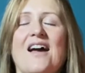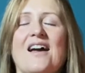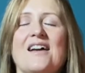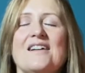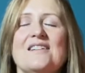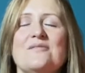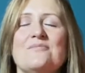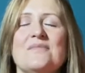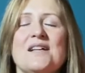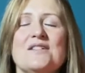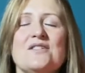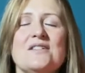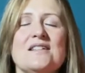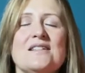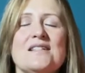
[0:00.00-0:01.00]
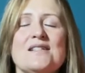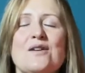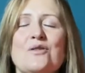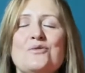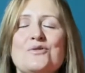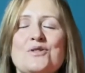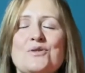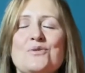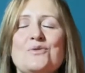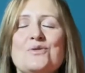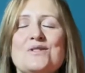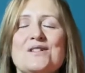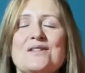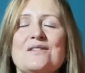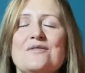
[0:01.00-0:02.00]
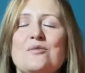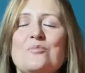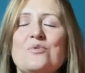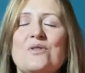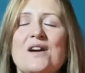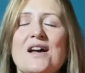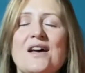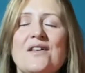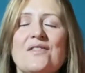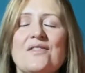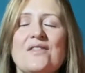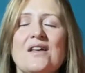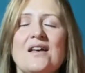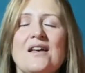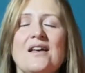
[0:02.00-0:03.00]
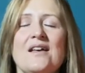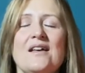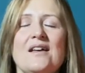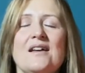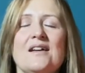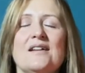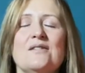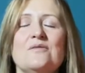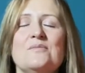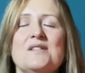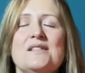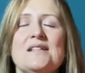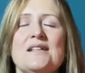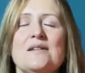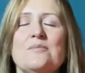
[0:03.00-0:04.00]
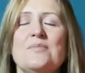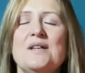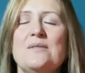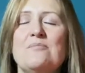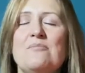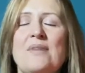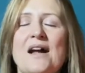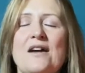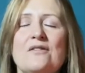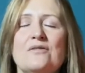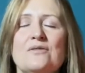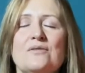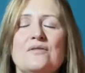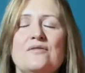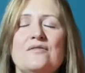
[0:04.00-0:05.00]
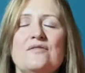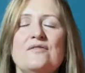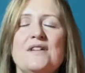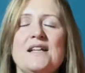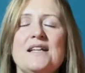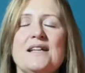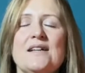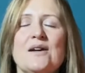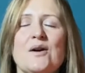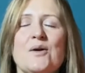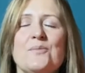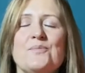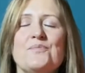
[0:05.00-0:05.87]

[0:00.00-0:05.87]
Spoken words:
And imagining this whole torso of a breath, almost like a big barrel filling up